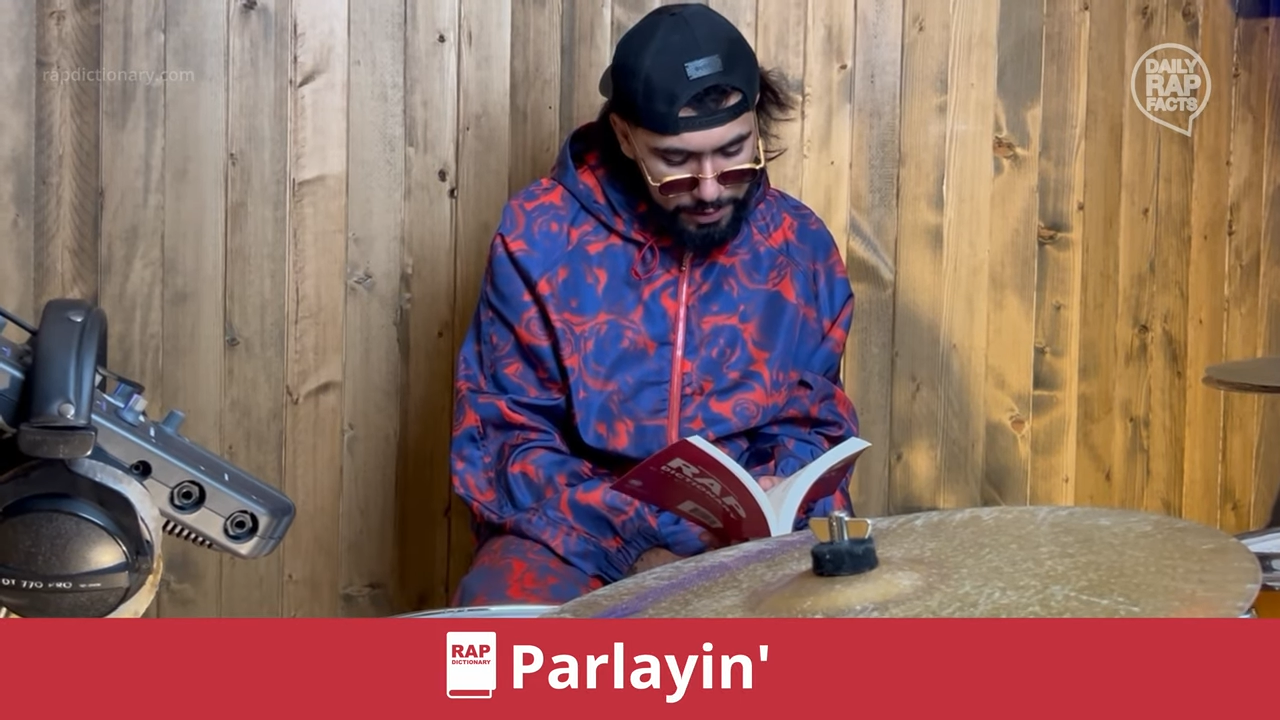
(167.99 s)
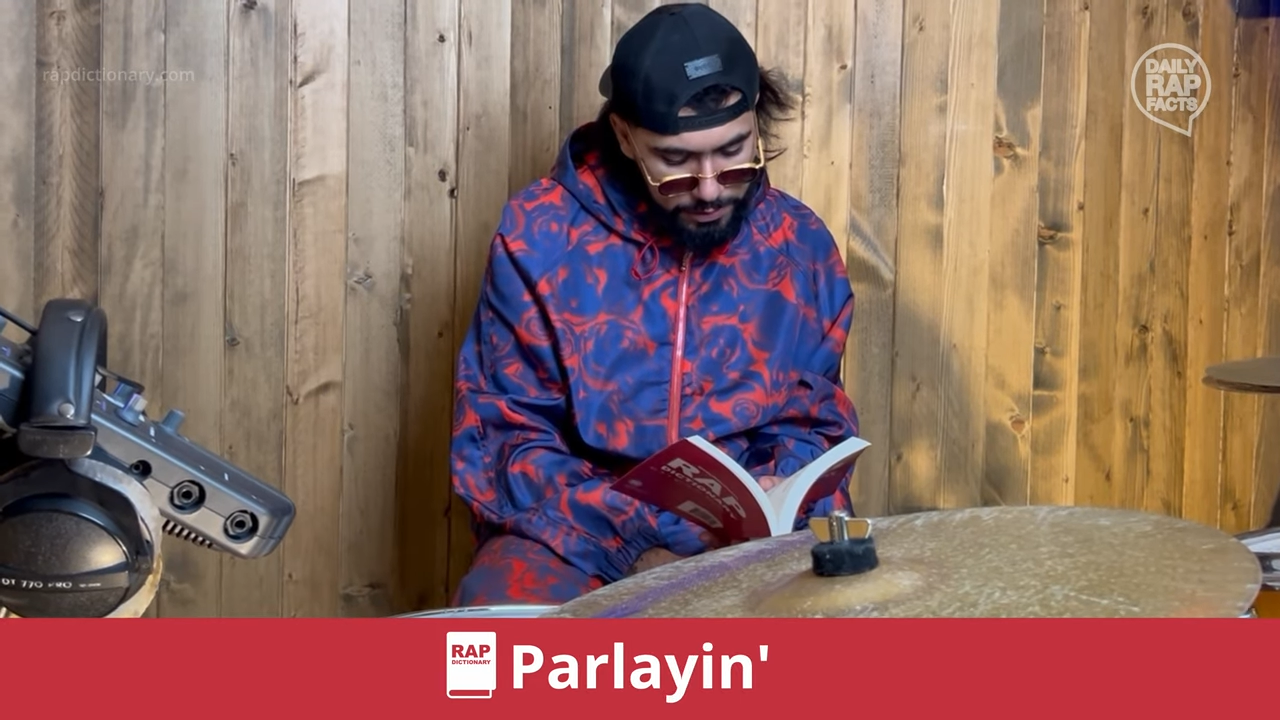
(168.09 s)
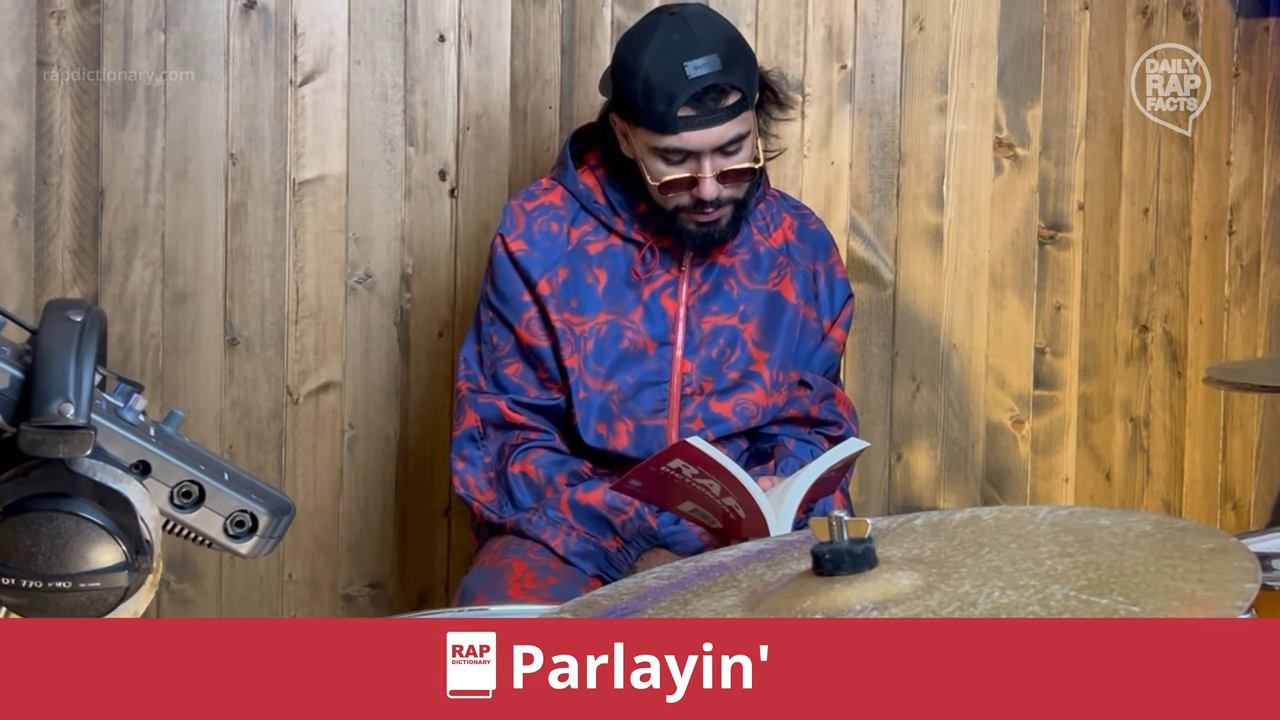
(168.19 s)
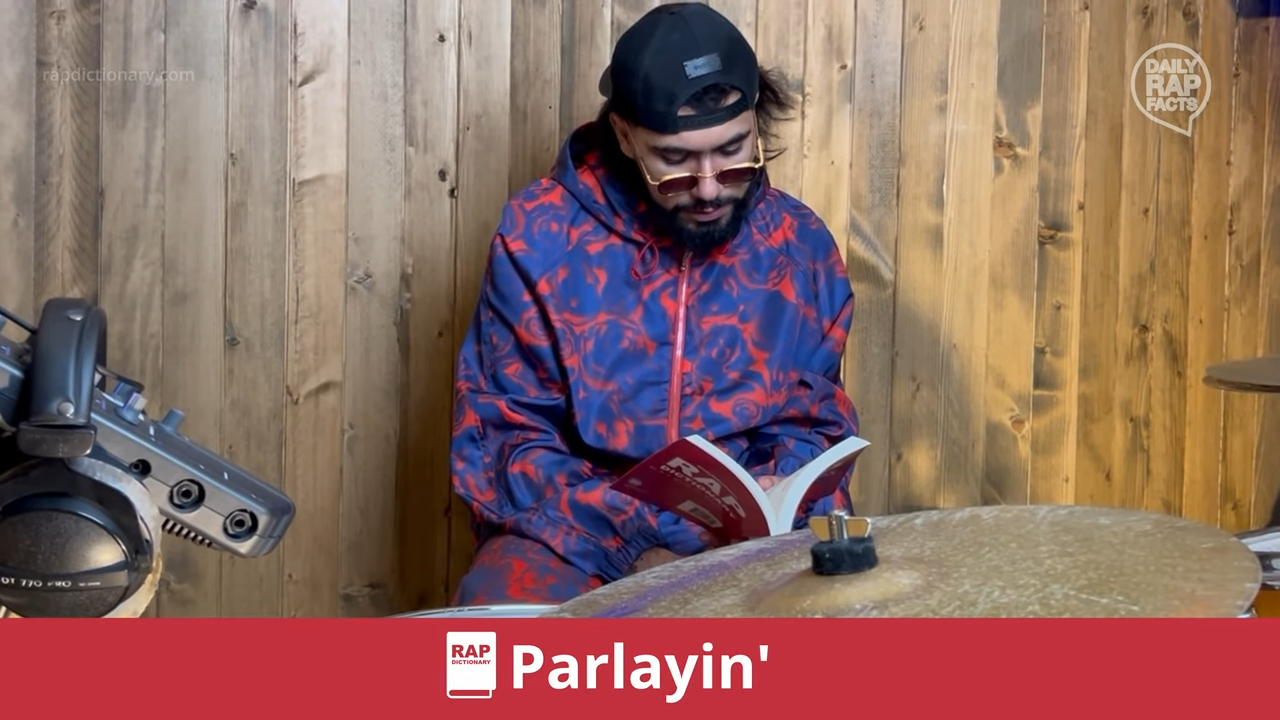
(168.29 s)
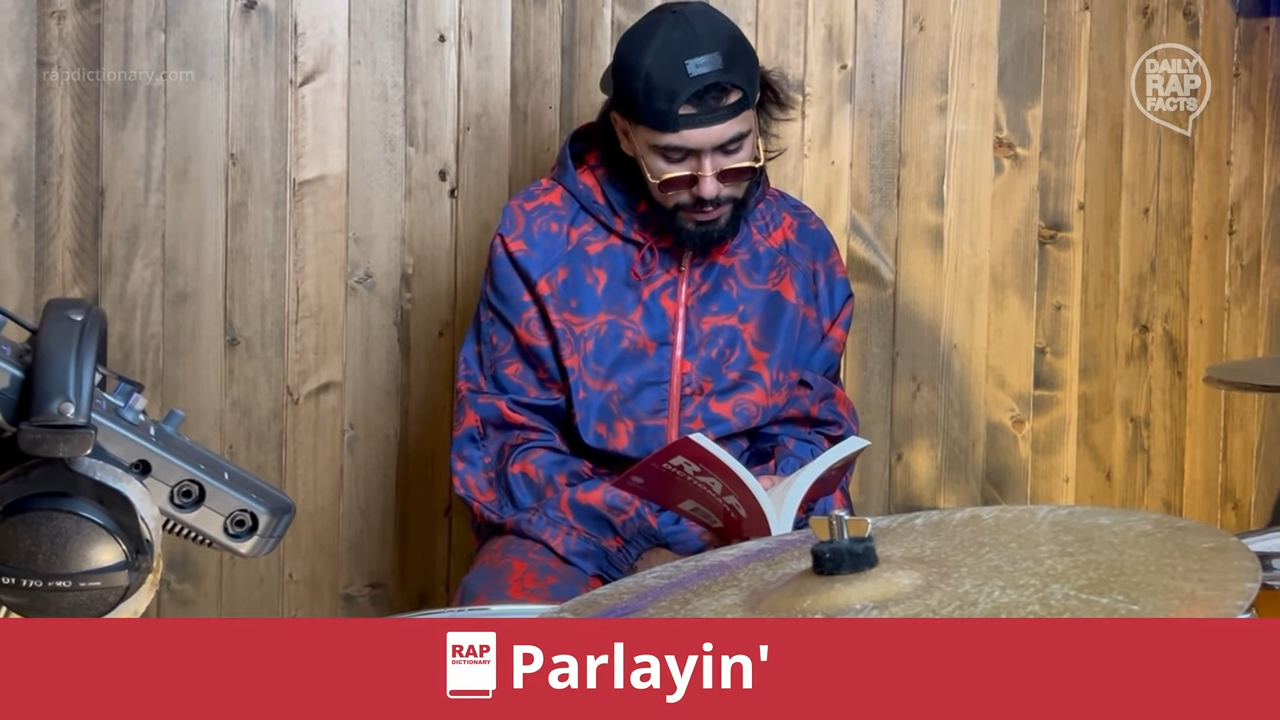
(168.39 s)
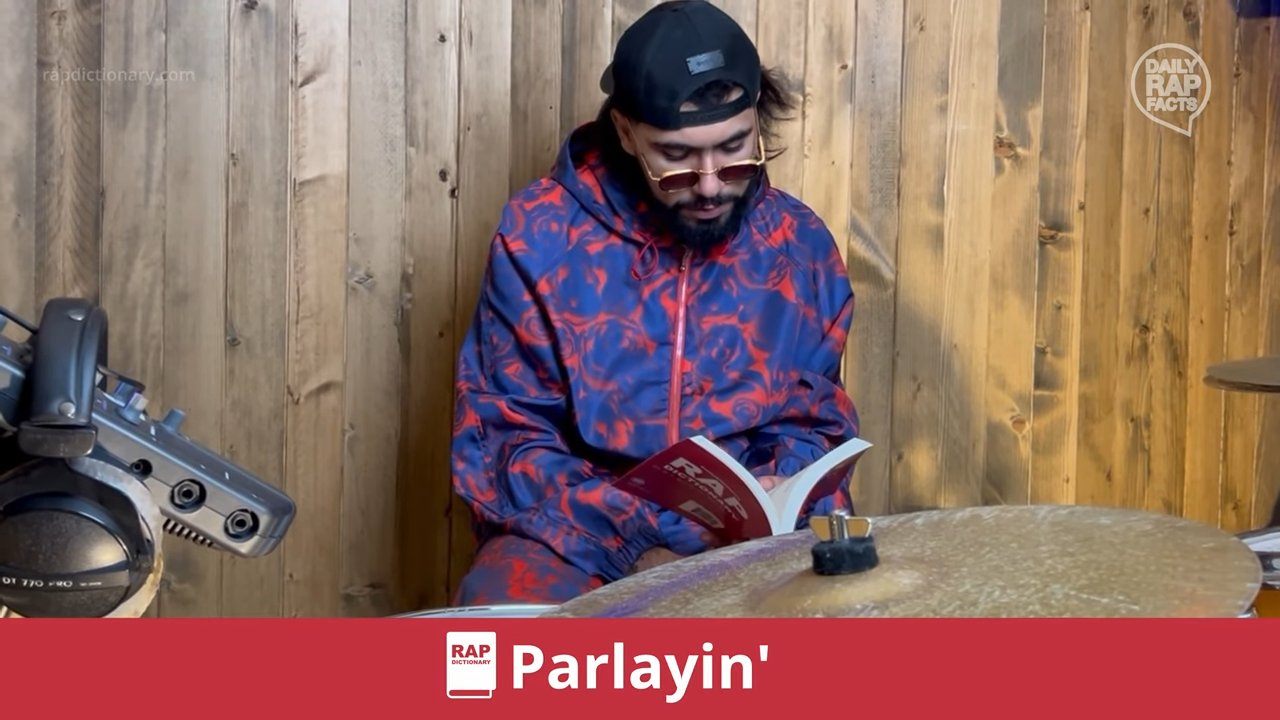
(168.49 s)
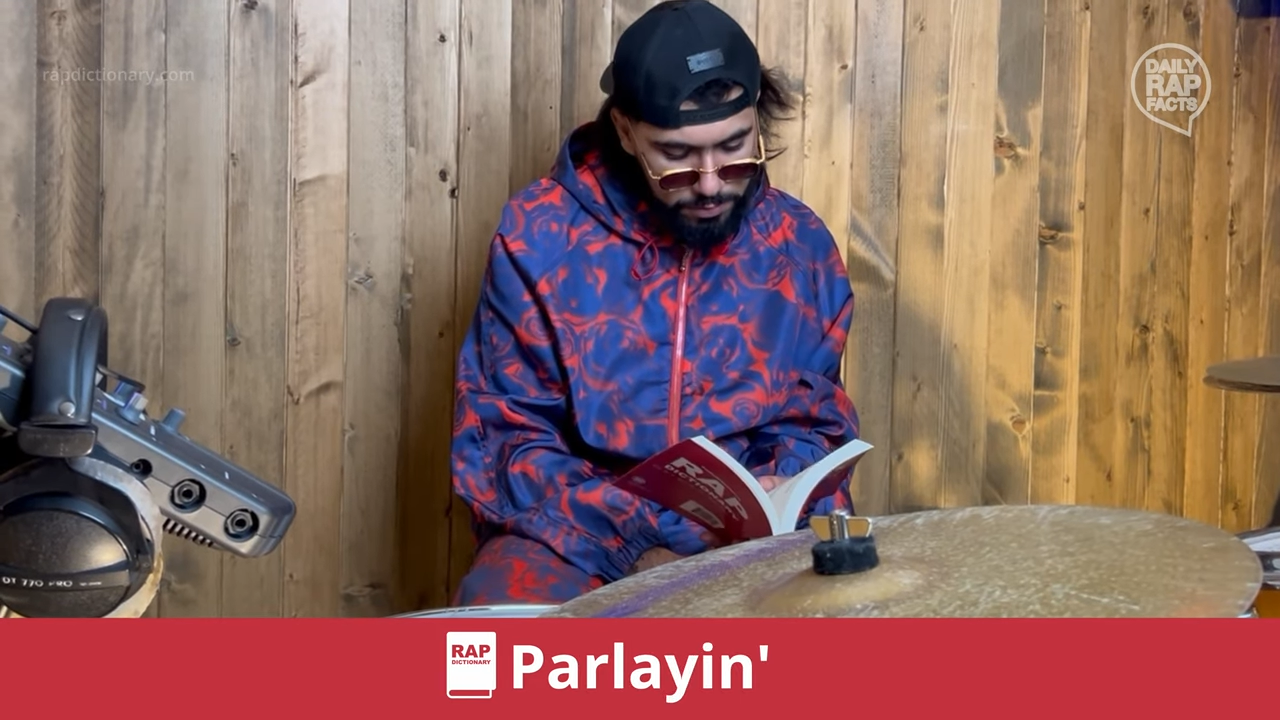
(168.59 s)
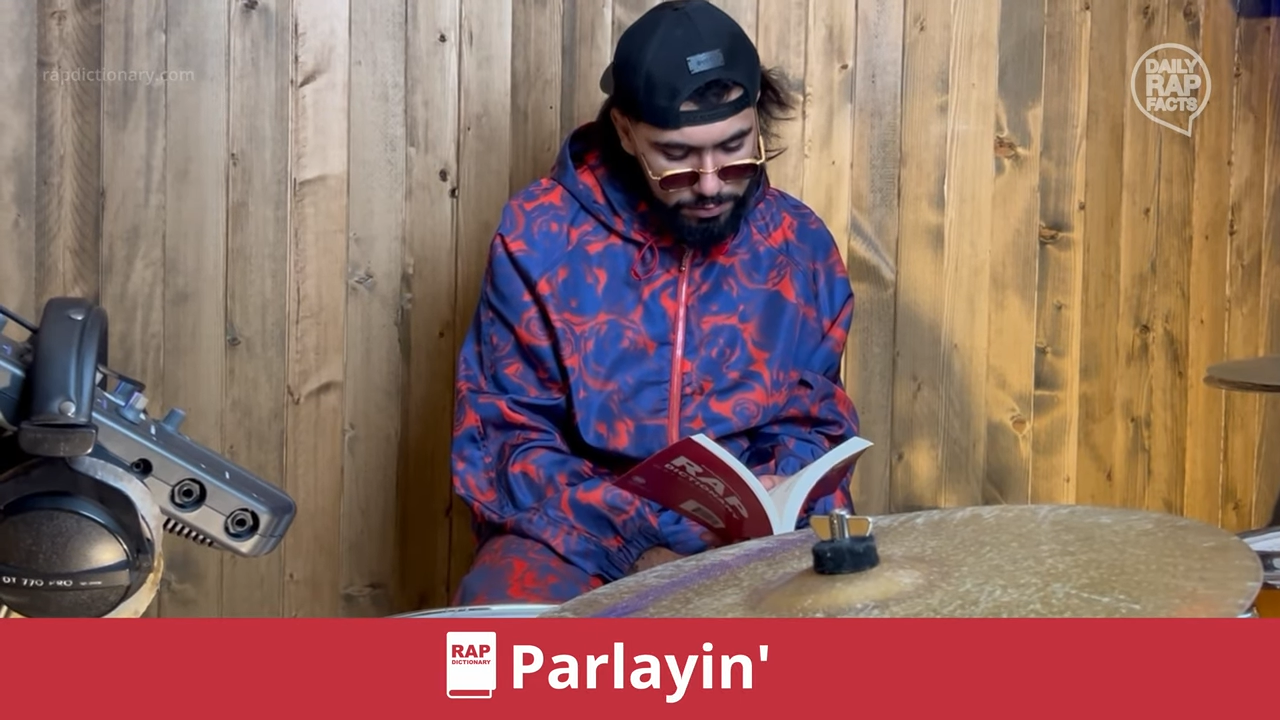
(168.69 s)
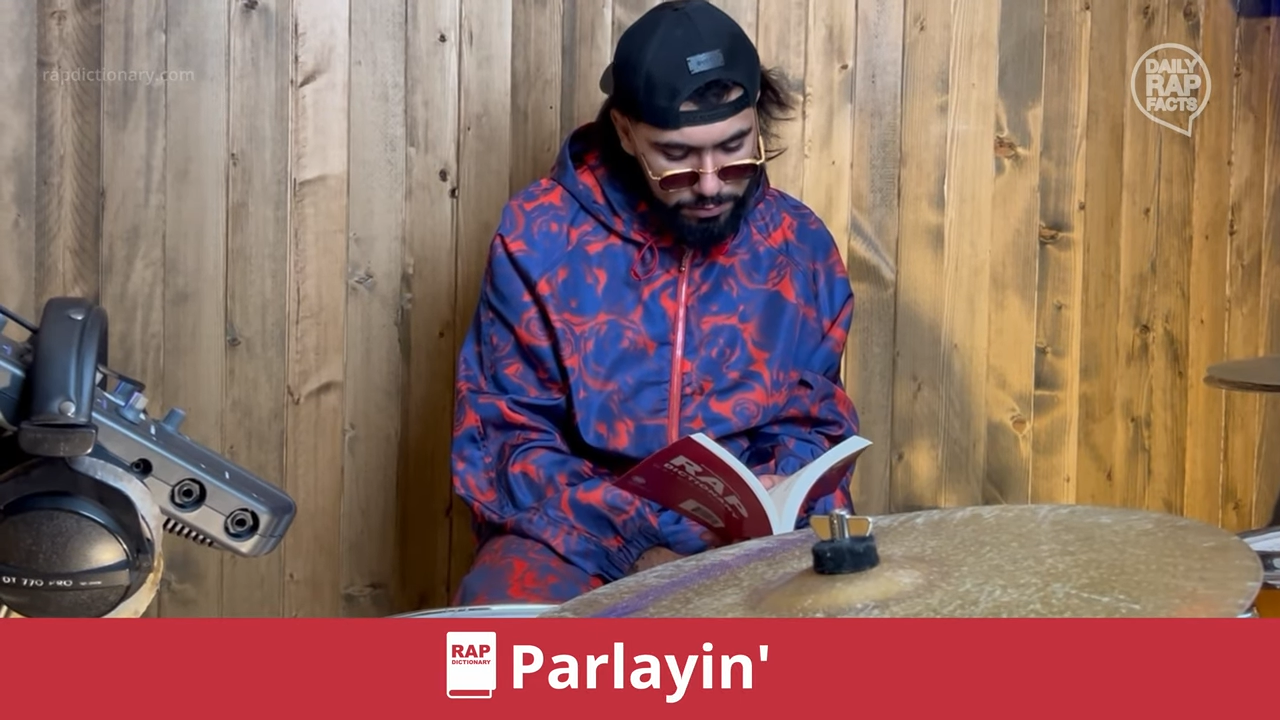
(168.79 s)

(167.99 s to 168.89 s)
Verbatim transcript: and chilling.